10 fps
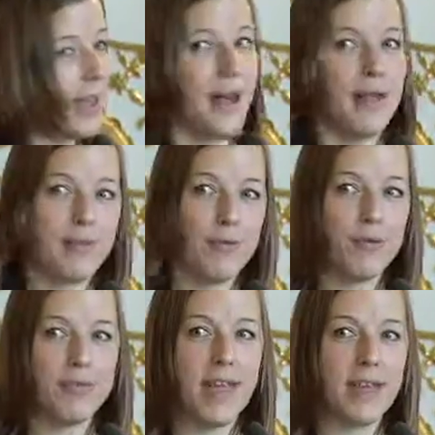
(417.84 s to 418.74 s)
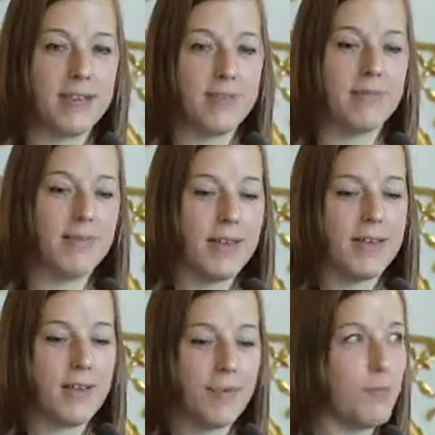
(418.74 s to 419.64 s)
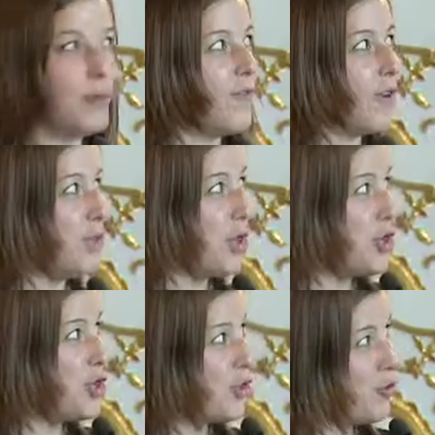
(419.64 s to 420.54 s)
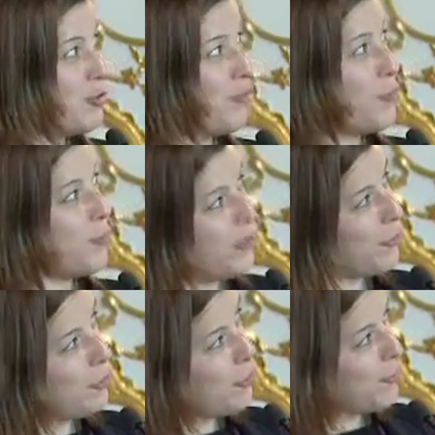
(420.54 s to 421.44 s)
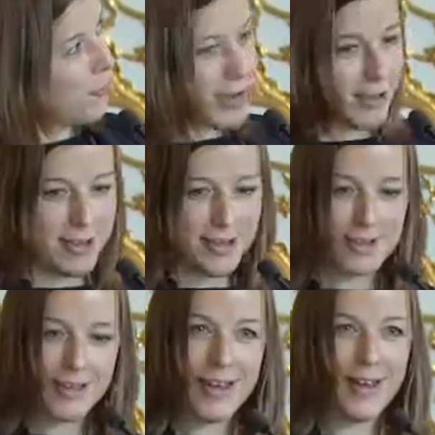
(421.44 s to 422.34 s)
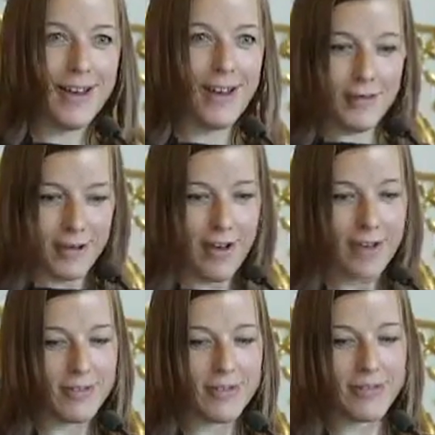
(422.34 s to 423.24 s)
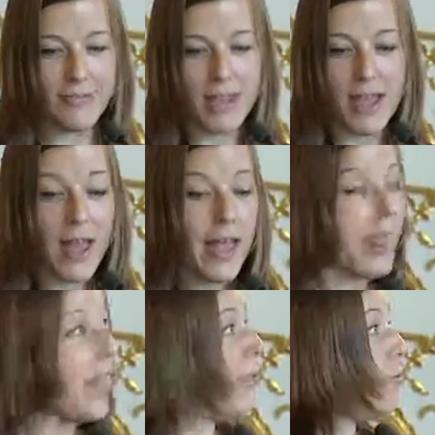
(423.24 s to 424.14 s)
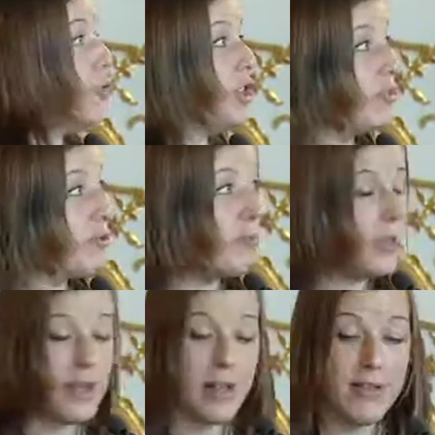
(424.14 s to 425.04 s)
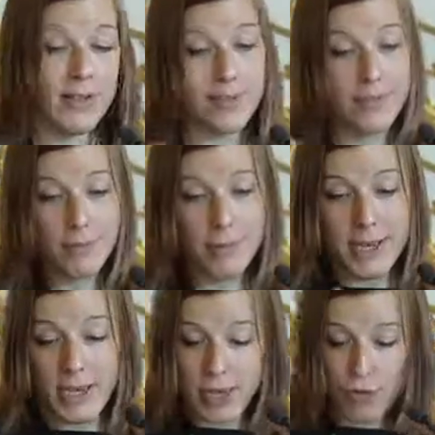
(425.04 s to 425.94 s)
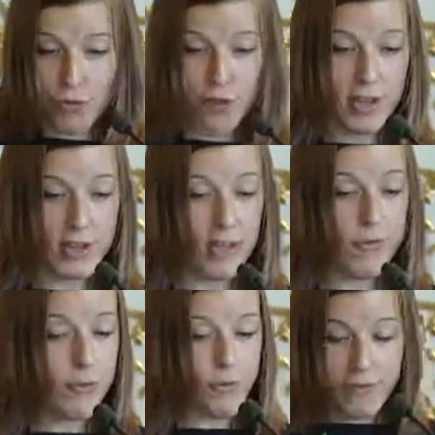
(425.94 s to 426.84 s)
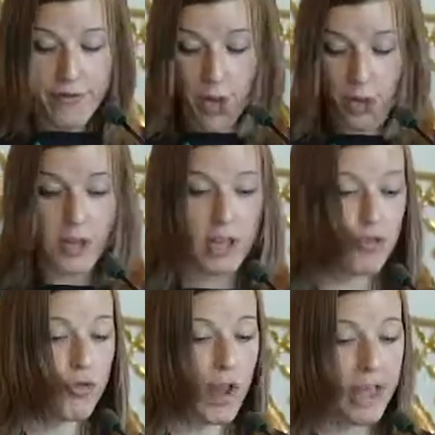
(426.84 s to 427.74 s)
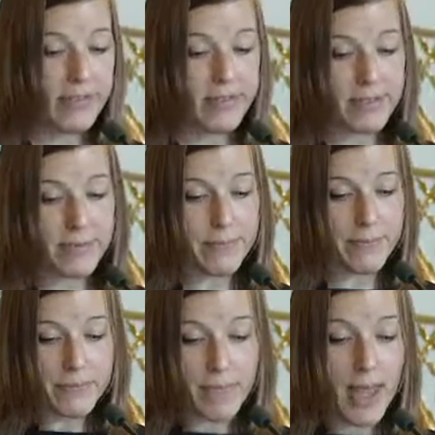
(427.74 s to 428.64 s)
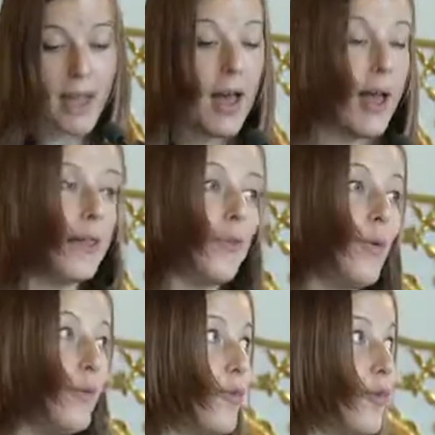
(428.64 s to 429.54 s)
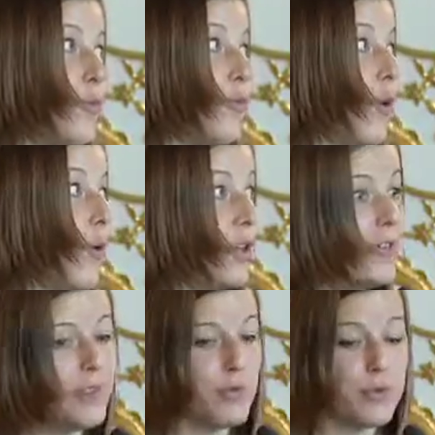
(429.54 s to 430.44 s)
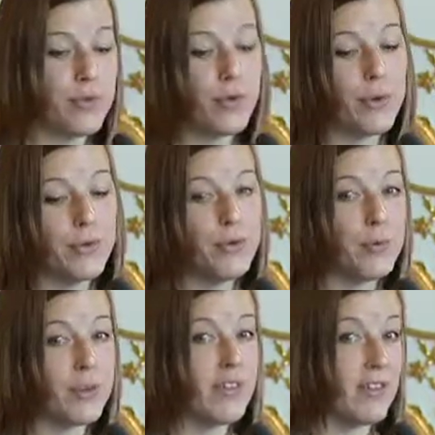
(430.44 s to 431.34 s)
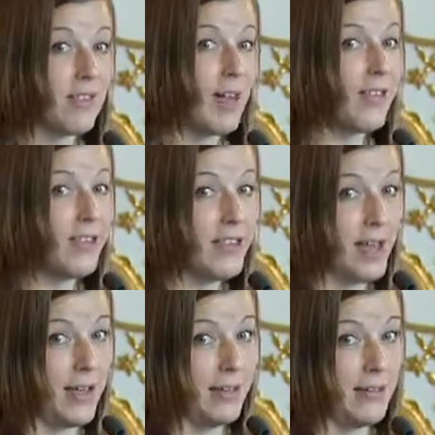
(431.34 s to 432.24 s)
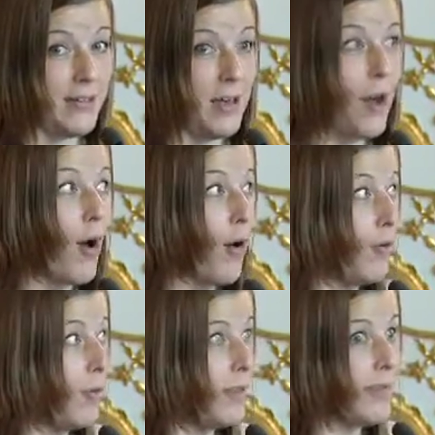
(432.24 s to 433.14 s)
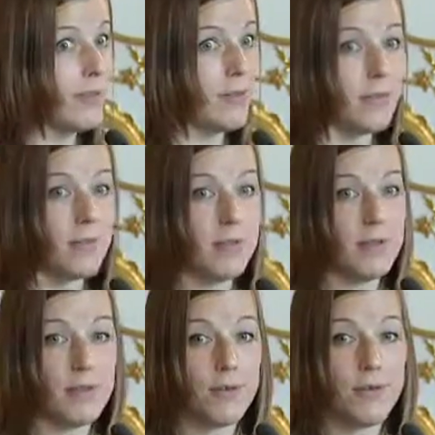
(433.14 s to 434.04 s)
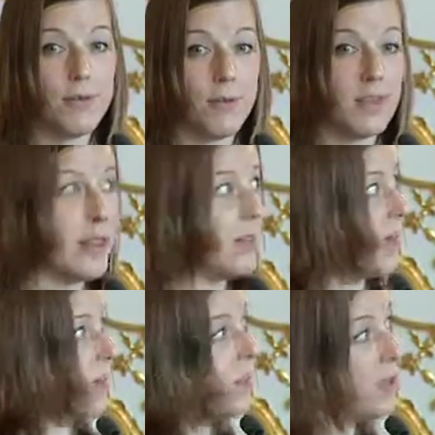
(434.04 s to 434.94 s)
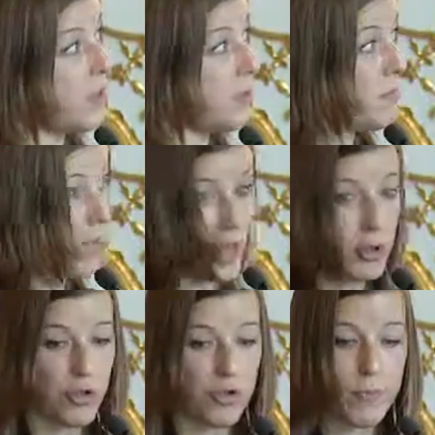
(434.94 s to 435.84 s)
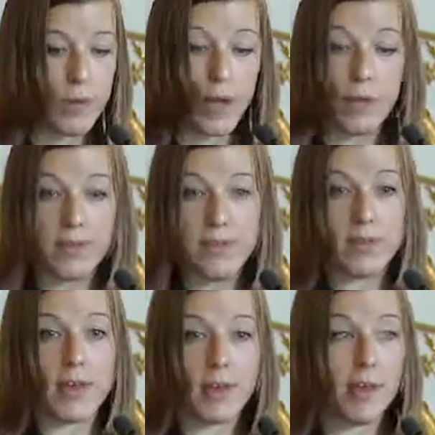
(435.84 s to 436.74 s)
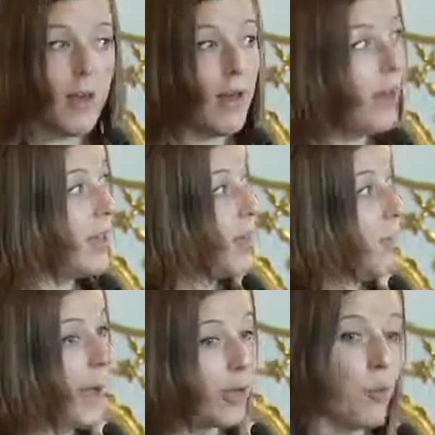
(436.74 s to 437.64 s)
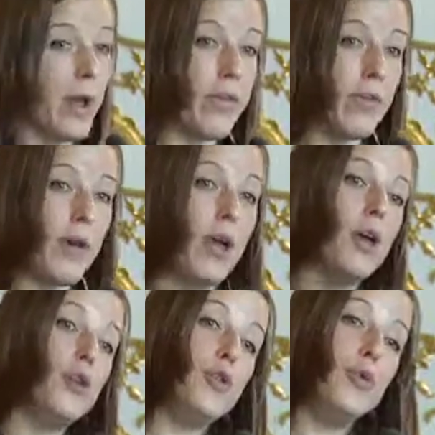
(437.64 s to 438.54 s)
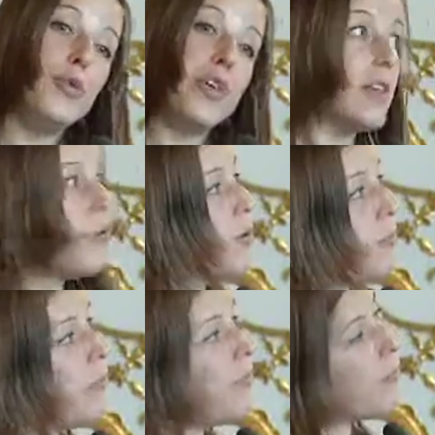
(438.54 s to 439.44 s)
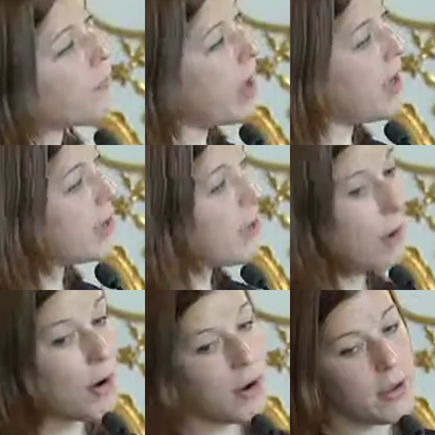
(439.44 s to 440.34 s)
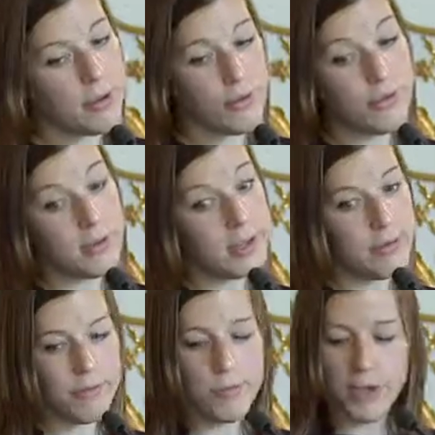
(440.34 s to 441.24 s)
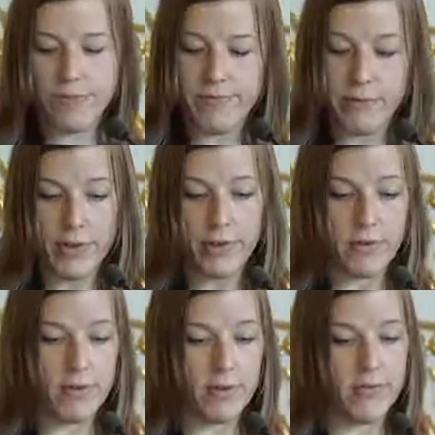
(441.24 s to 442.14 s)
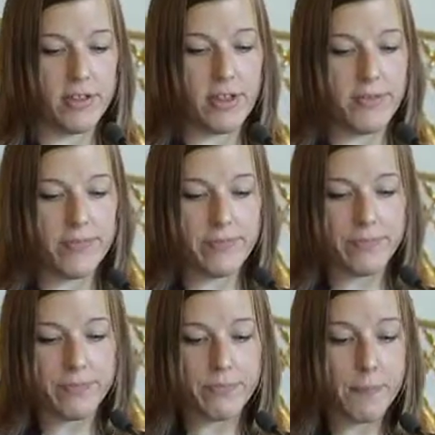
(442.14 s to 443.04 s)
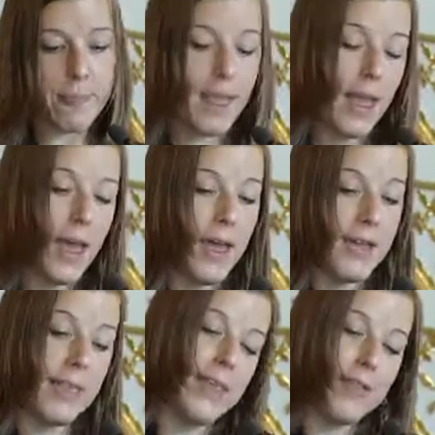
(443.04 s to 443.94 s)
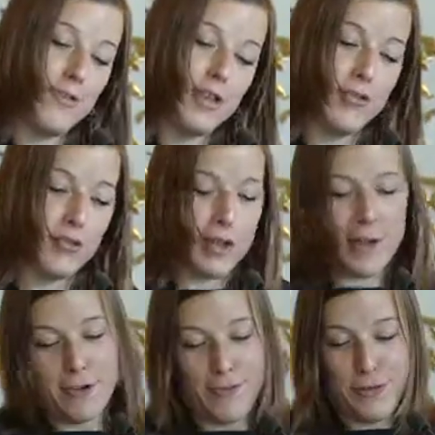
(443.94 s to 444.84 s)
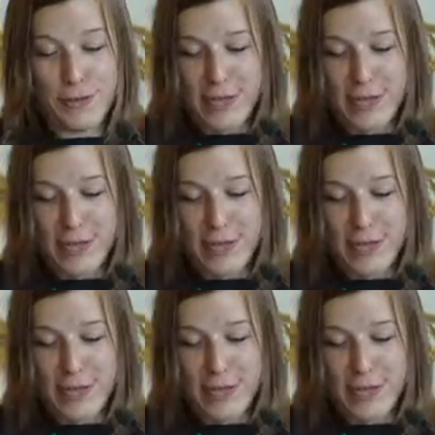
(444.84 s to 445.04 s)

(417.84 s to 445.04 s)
And those days, there is big variation due to petroleum crisis on the cost. Then we need to be, that's linking to creative, to fashion and trends. And also to know if there is a consumer test at the end, how is this consumer test going to be managed? Because this can impact whether new things will be favorized or you need to be very conservative. Then you need to take care of your